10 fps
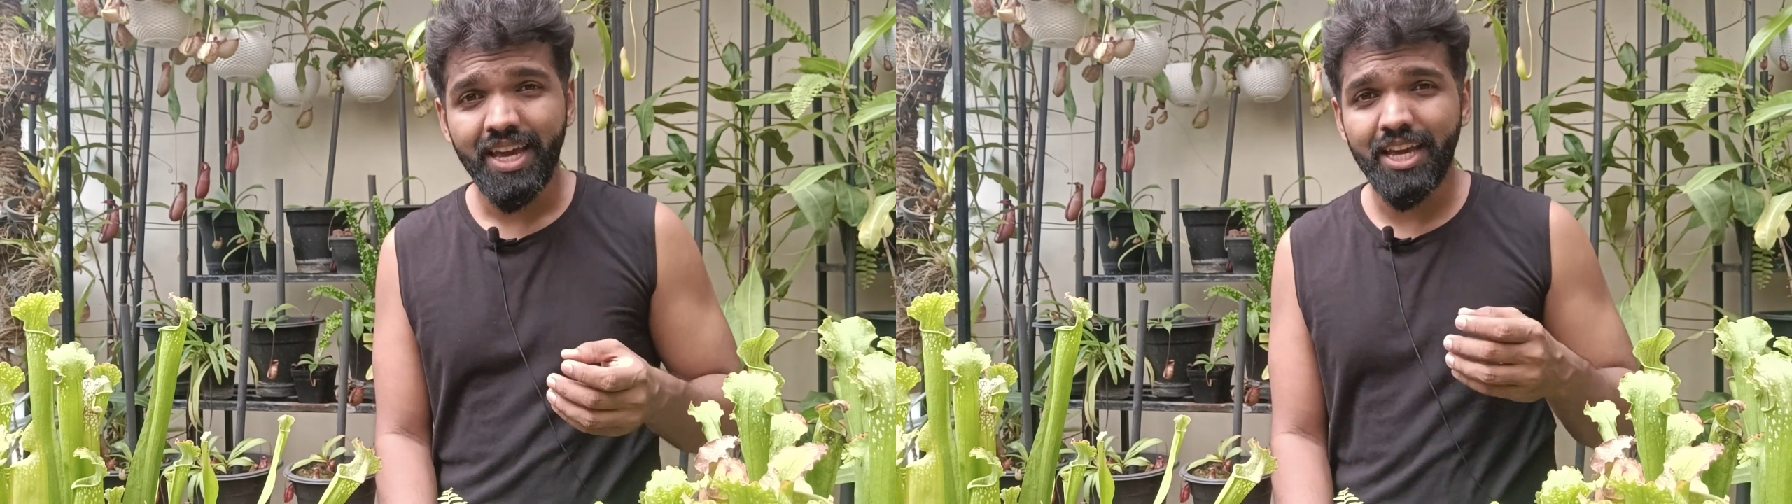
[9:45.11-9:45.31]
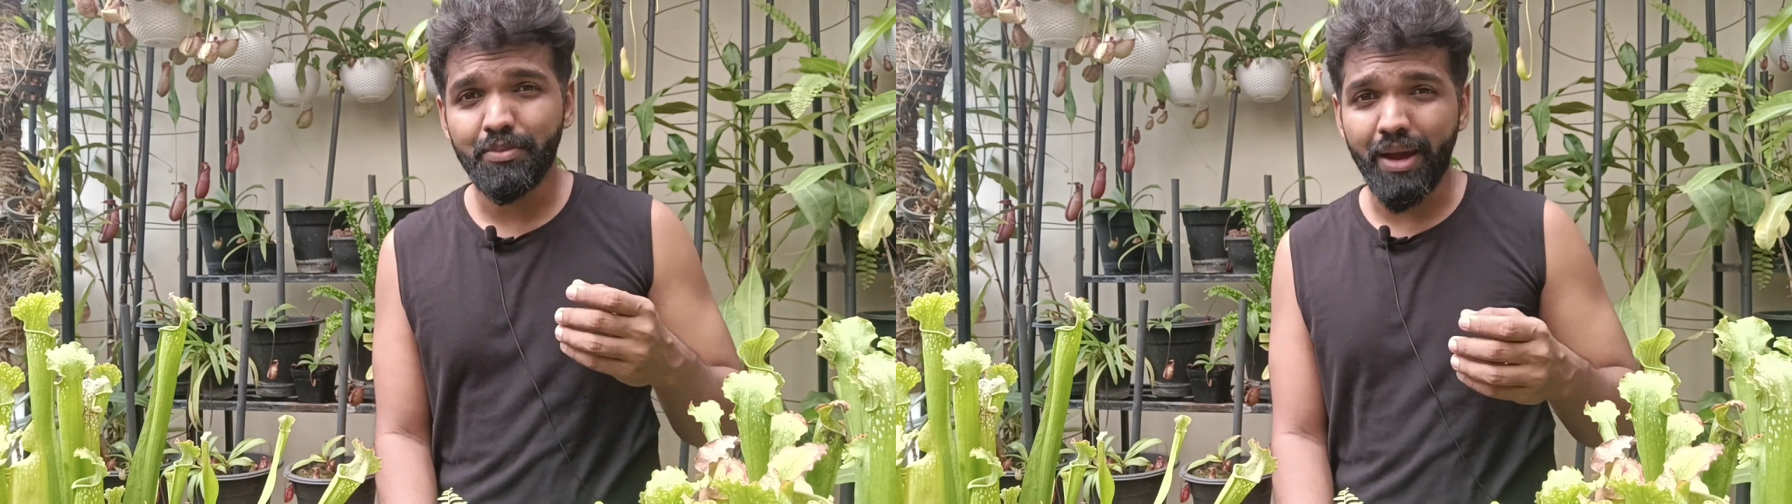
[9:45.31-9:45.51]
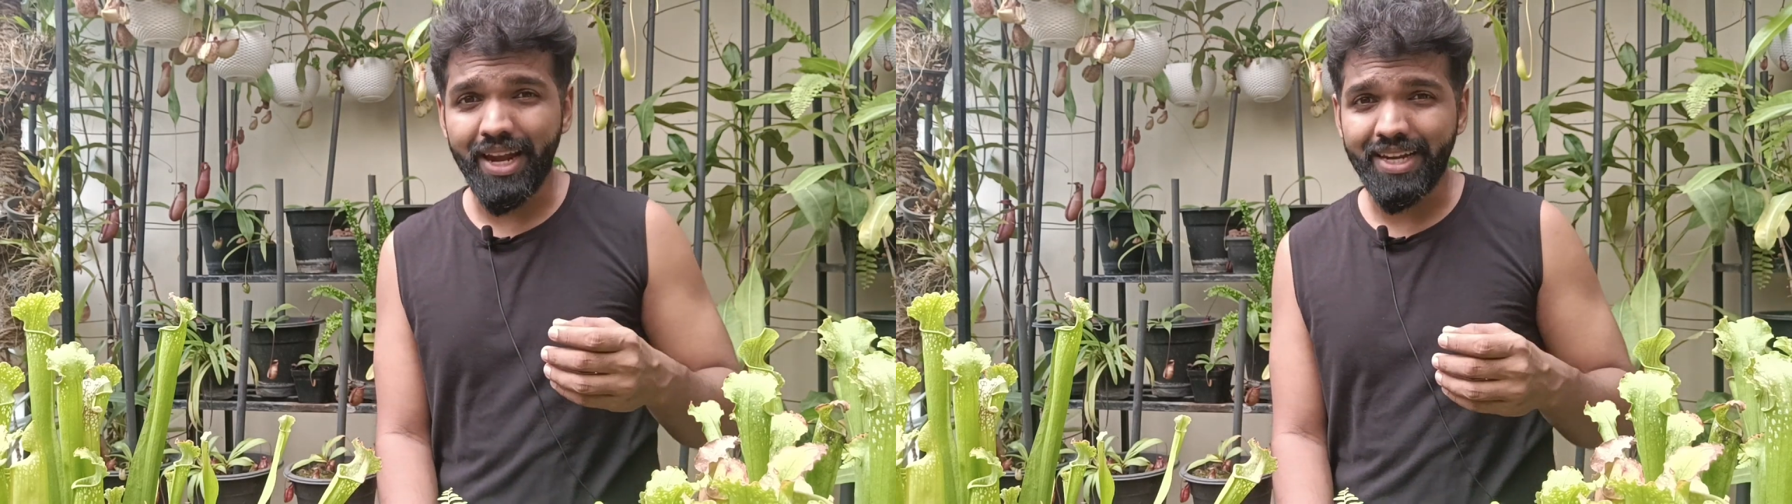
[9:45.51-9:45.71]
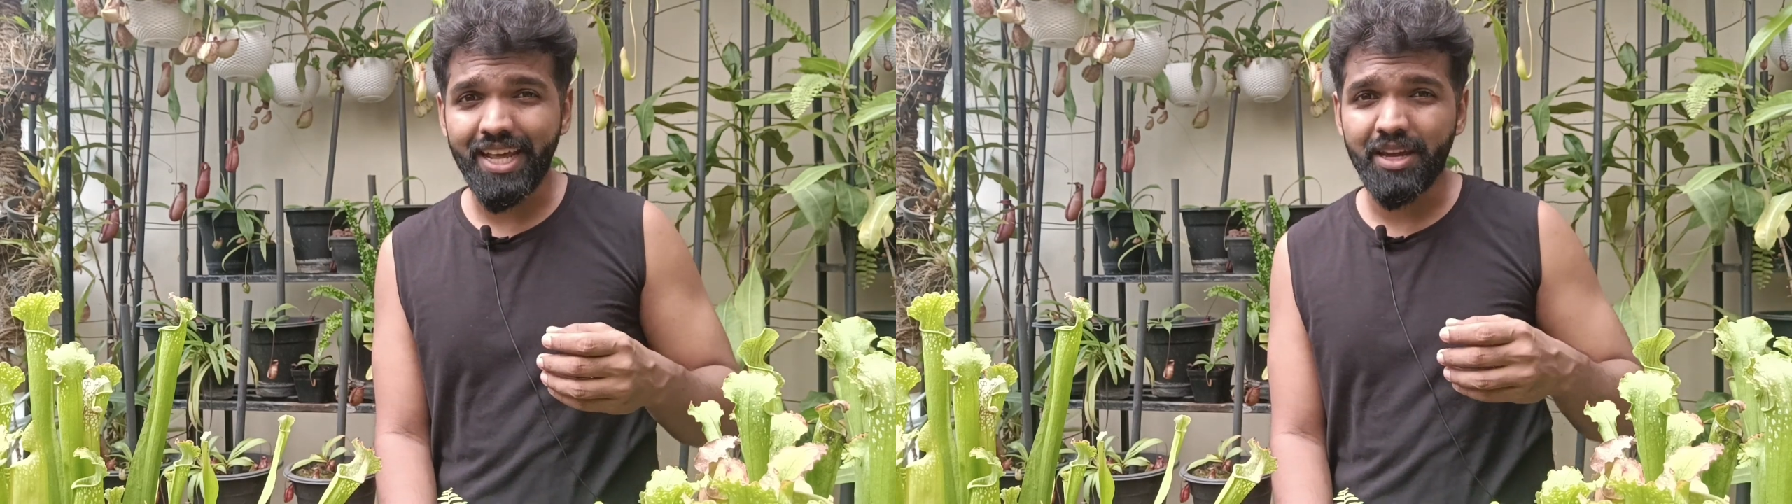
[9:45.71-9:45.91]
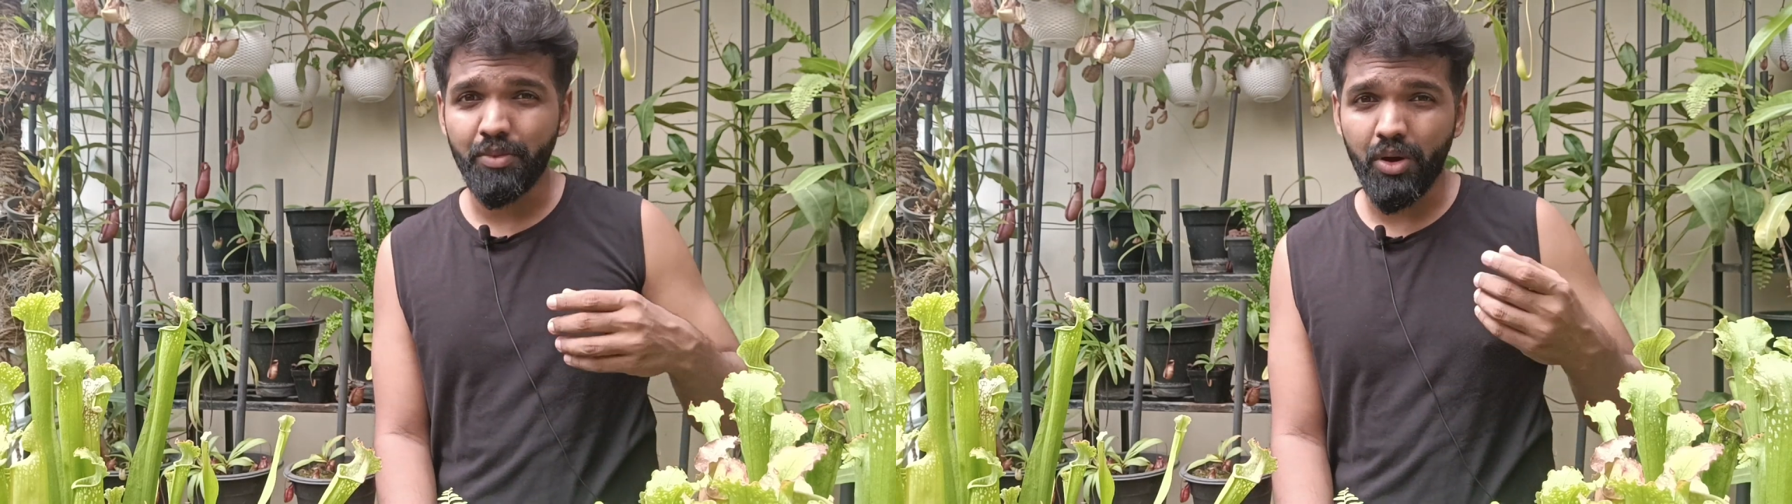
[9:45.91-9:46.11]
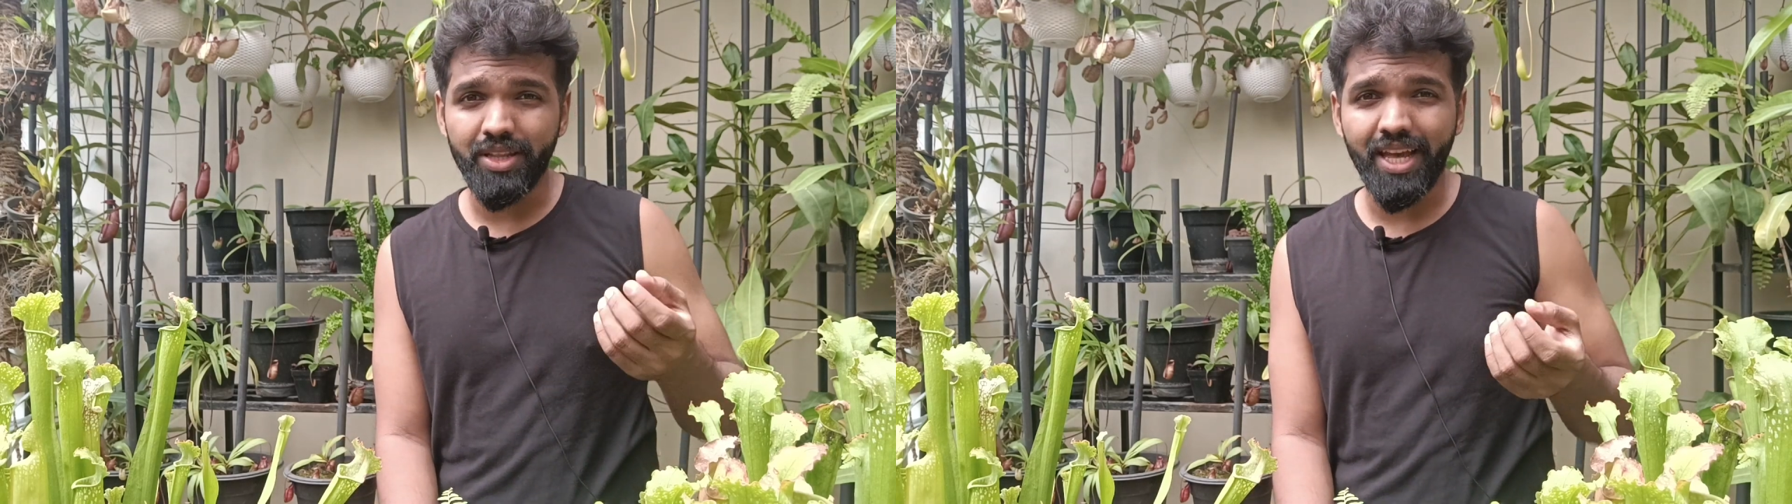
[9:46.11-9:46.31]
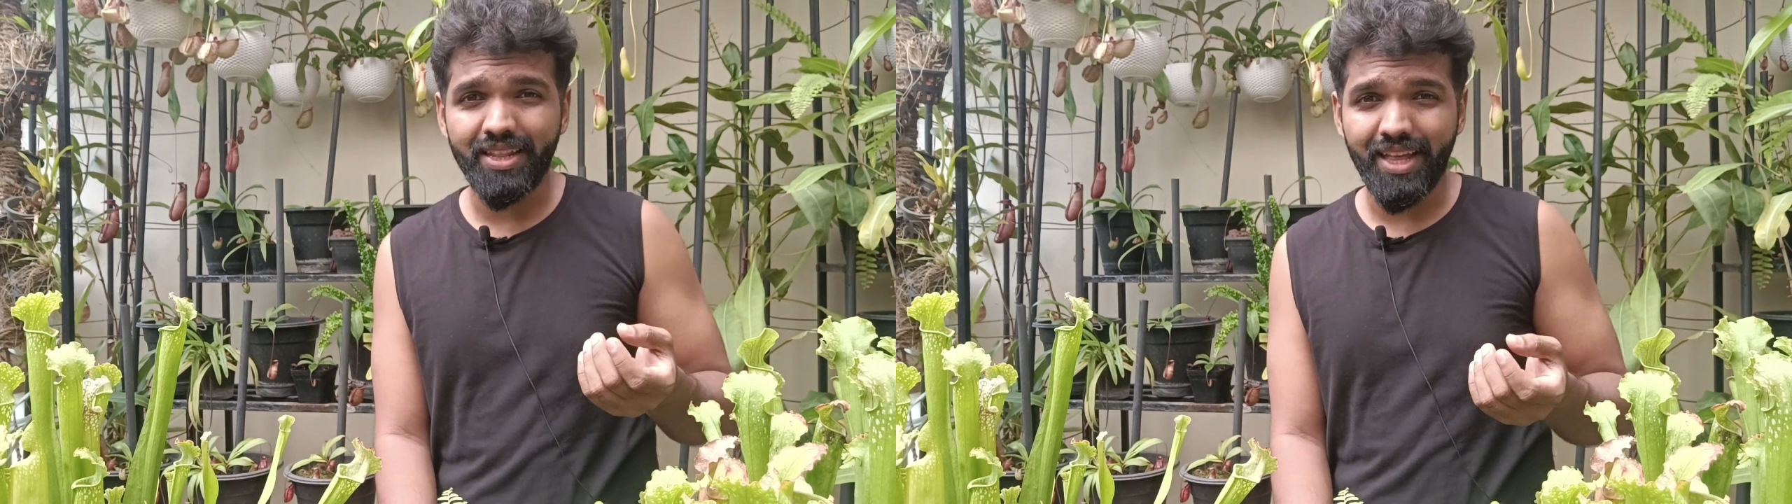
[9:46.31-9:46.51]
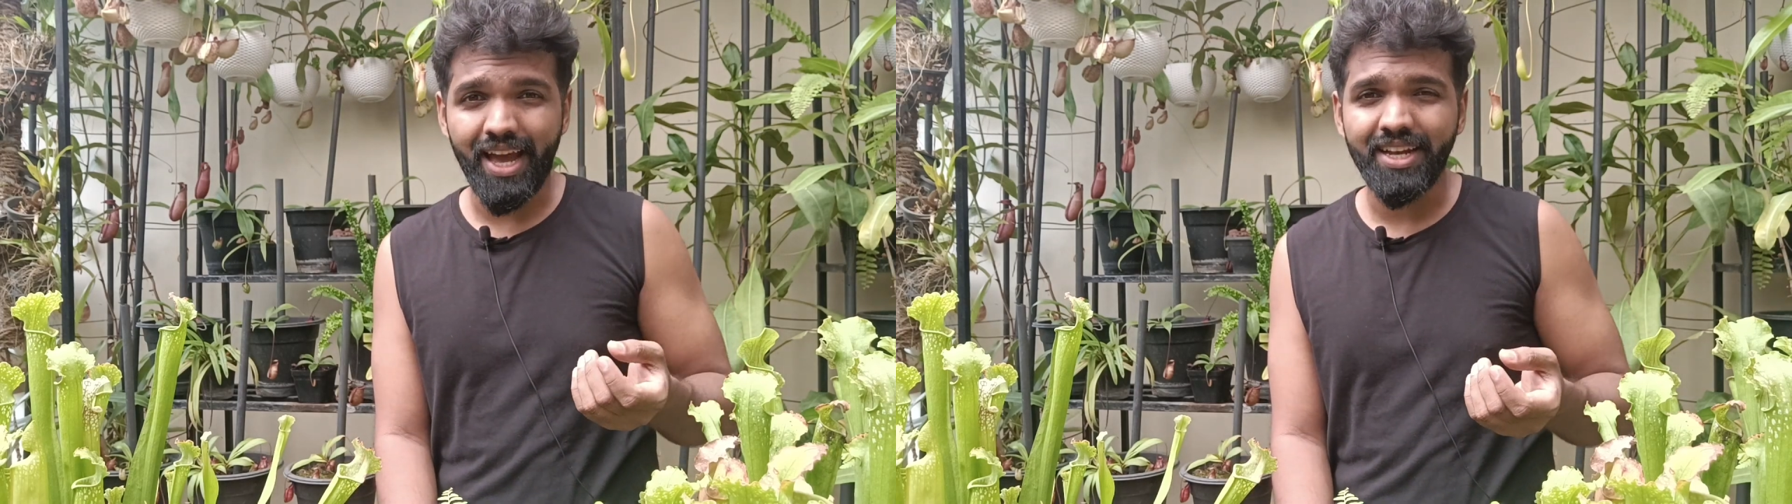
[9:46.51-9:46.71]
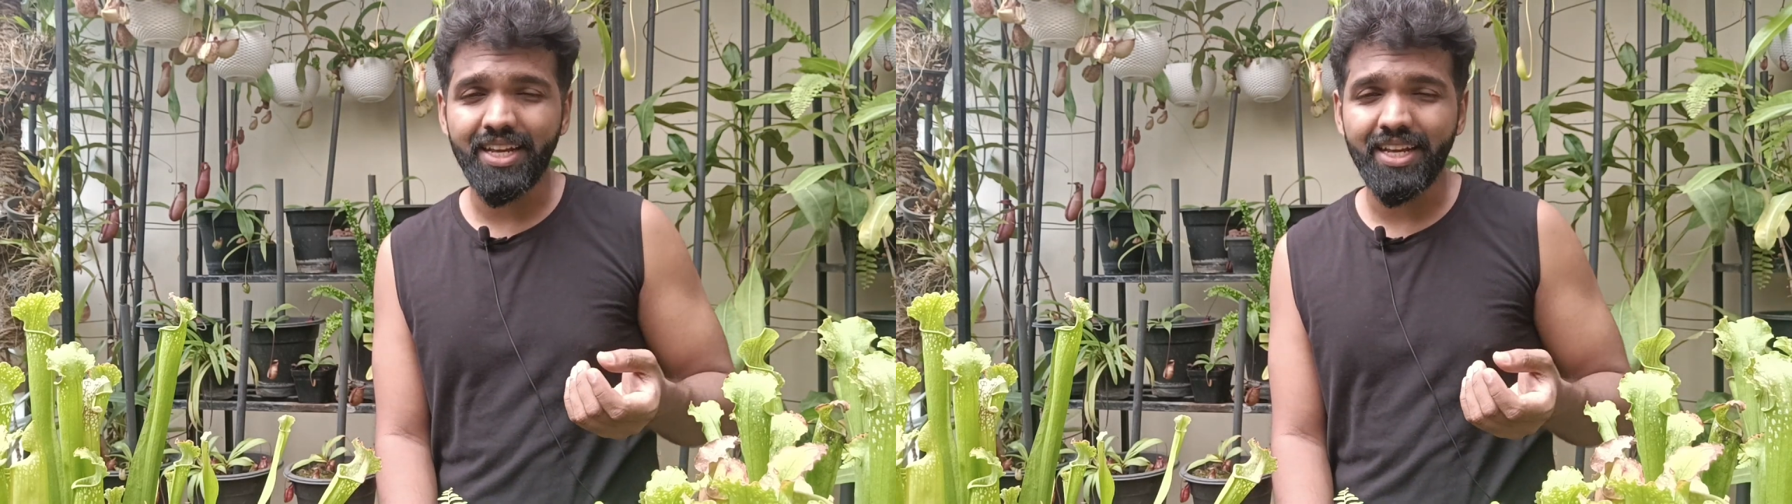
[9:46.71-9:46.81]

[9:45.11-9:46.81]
it might take more than that.